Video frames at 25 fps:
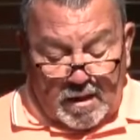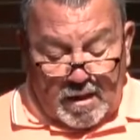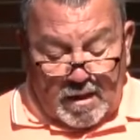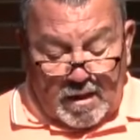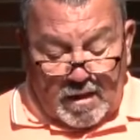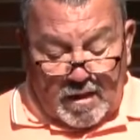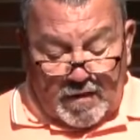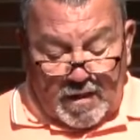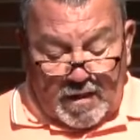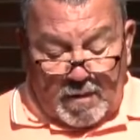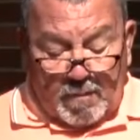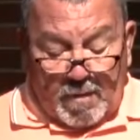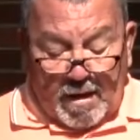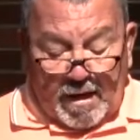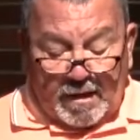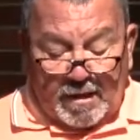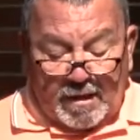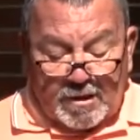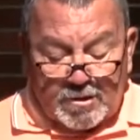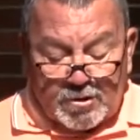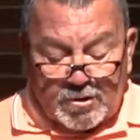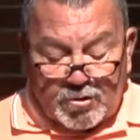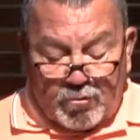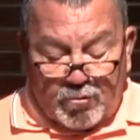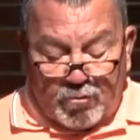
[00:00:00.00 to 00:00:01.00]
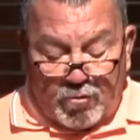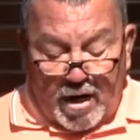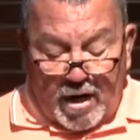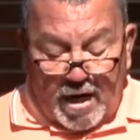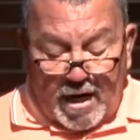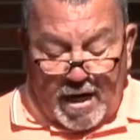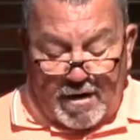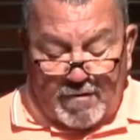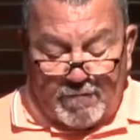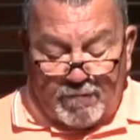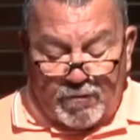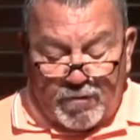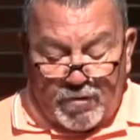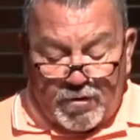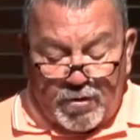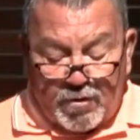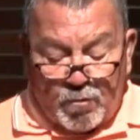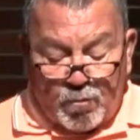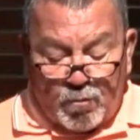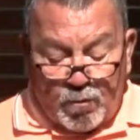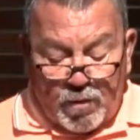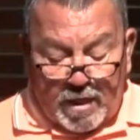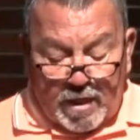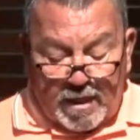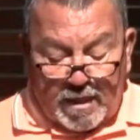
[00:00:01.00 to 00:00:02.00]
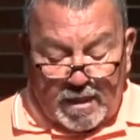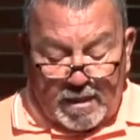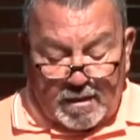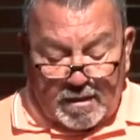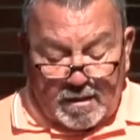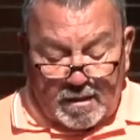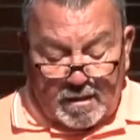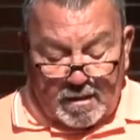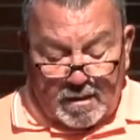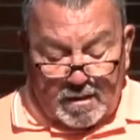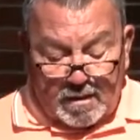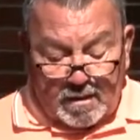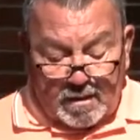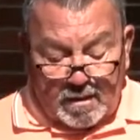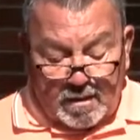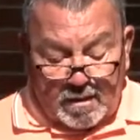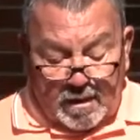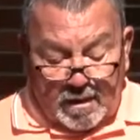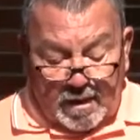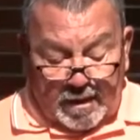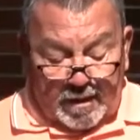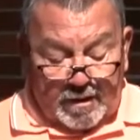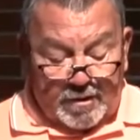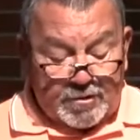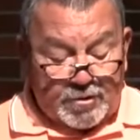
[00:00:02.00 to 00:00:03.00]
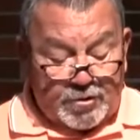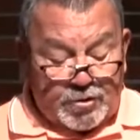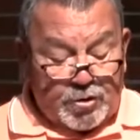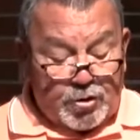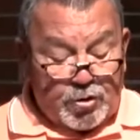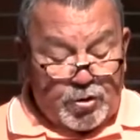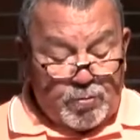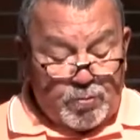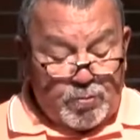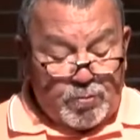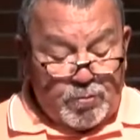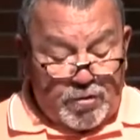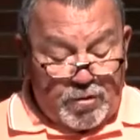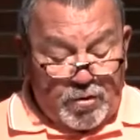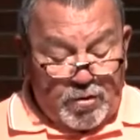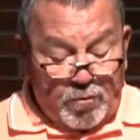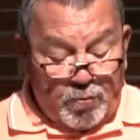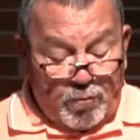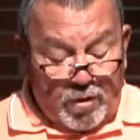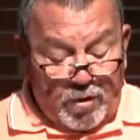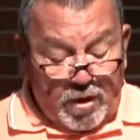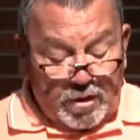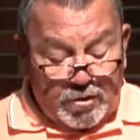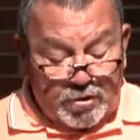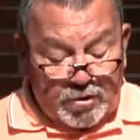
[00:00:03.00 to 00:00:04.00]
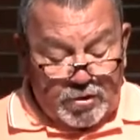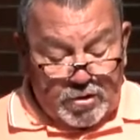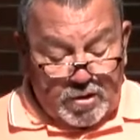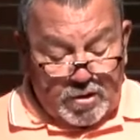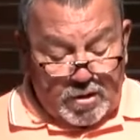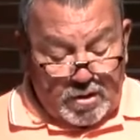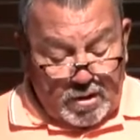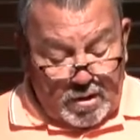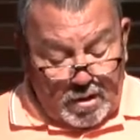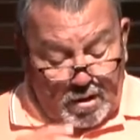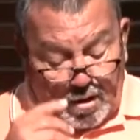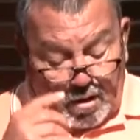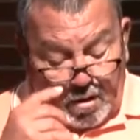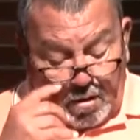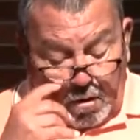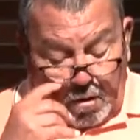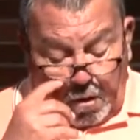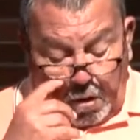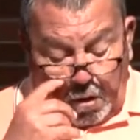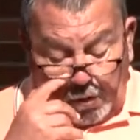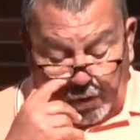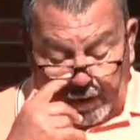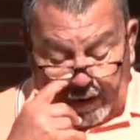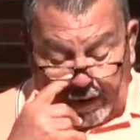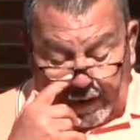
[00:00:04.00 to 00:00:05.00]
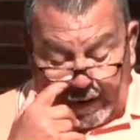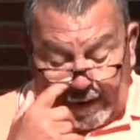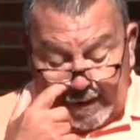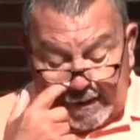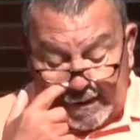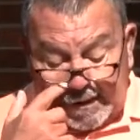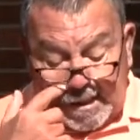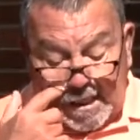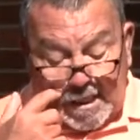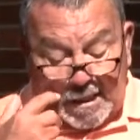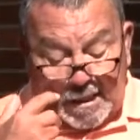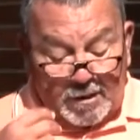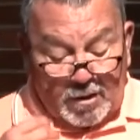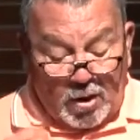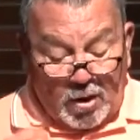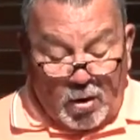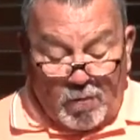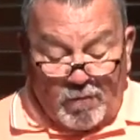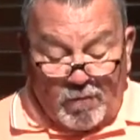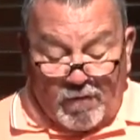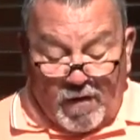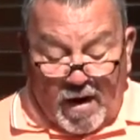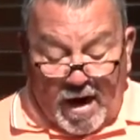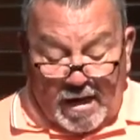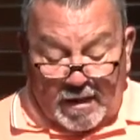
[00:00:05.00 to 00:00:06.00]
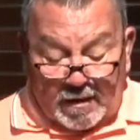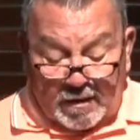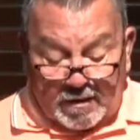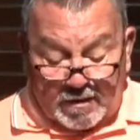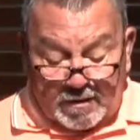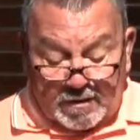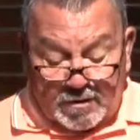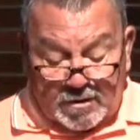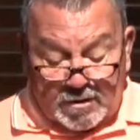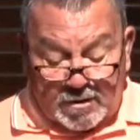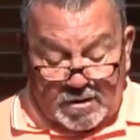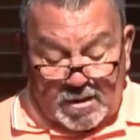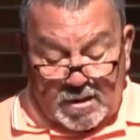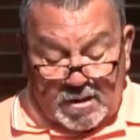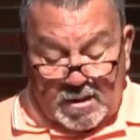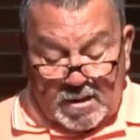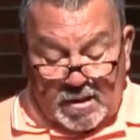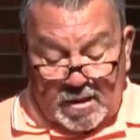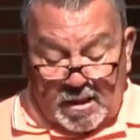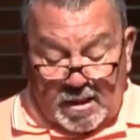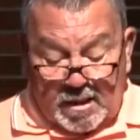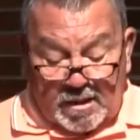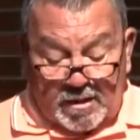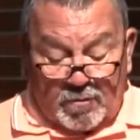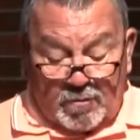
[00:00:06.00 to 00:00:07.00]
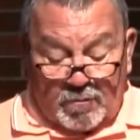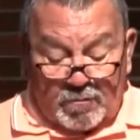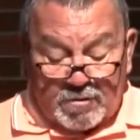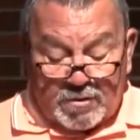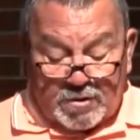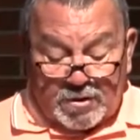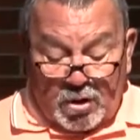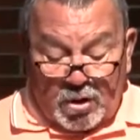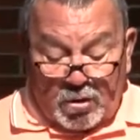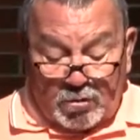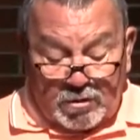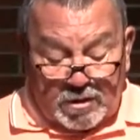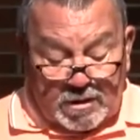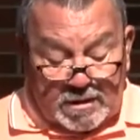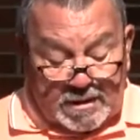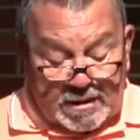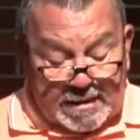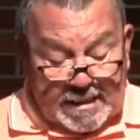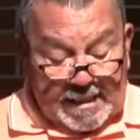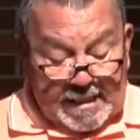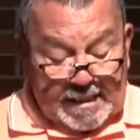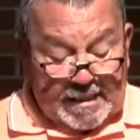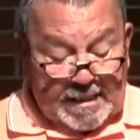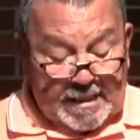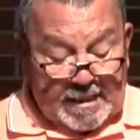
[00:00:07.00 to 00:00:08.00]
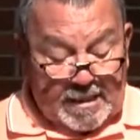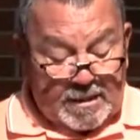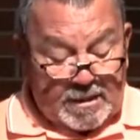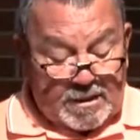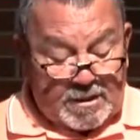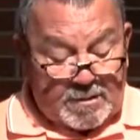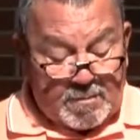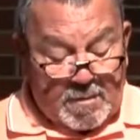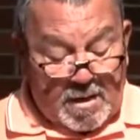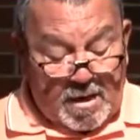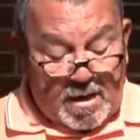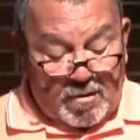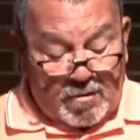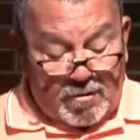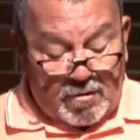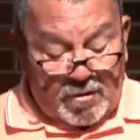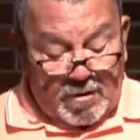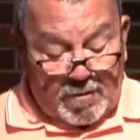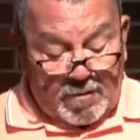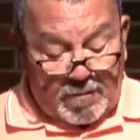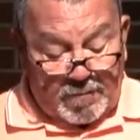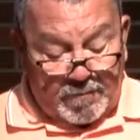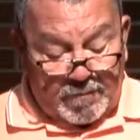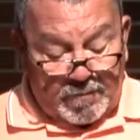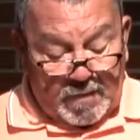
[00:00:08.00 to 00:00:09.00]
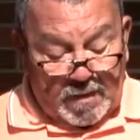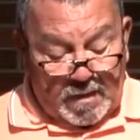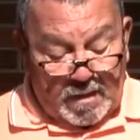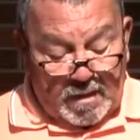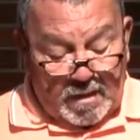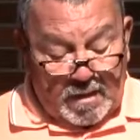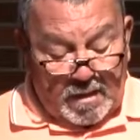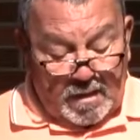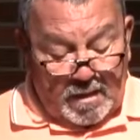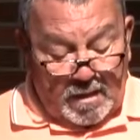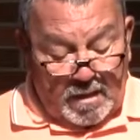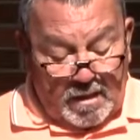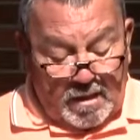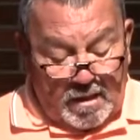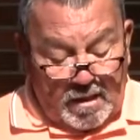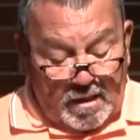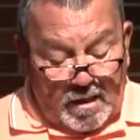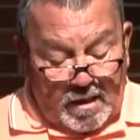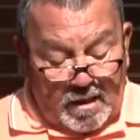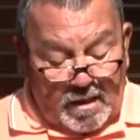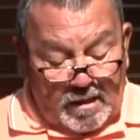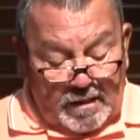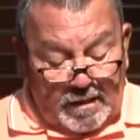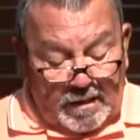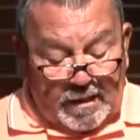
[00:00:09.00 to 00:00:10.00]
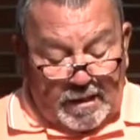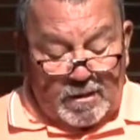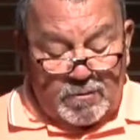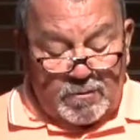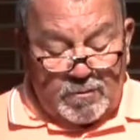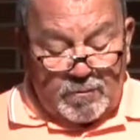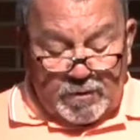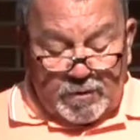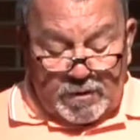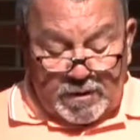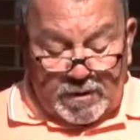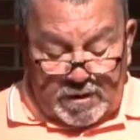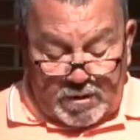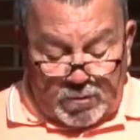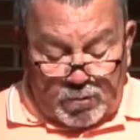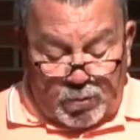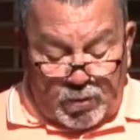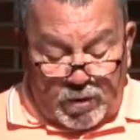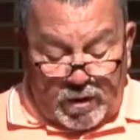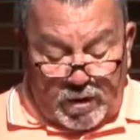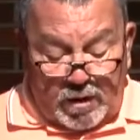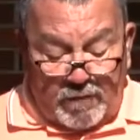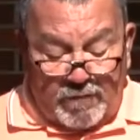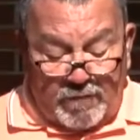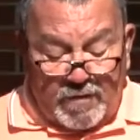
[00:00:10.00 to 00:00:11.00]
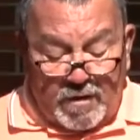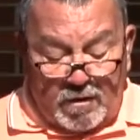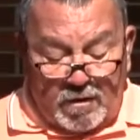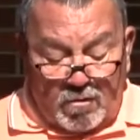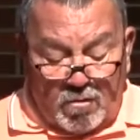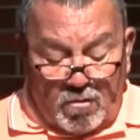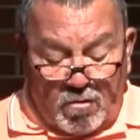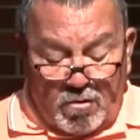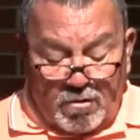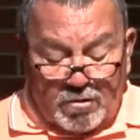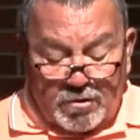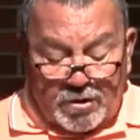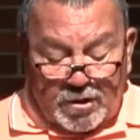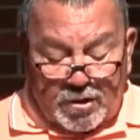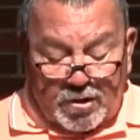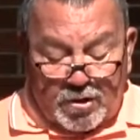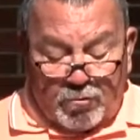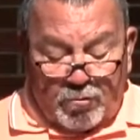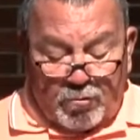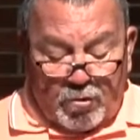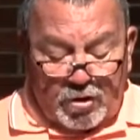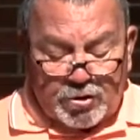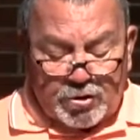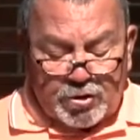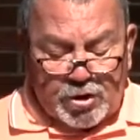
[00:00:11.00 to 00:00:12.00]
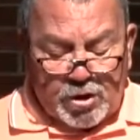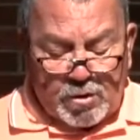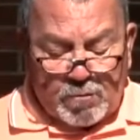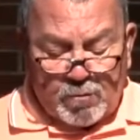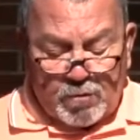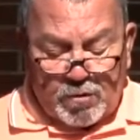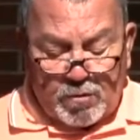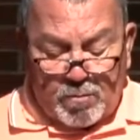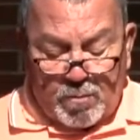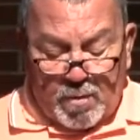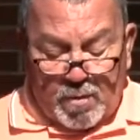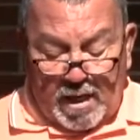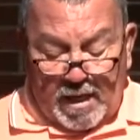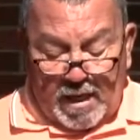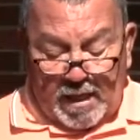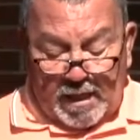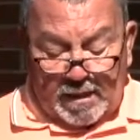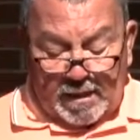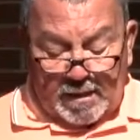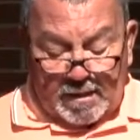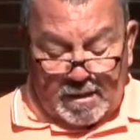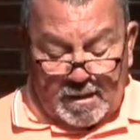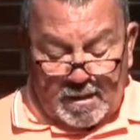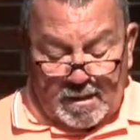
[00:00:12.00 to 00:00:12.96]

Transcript: They made his grave with the wicked, and his tomb with the rich, although he had done no violence, and there was no deceit in his mouth. Yet it was the will of the Lord to crush him with pain.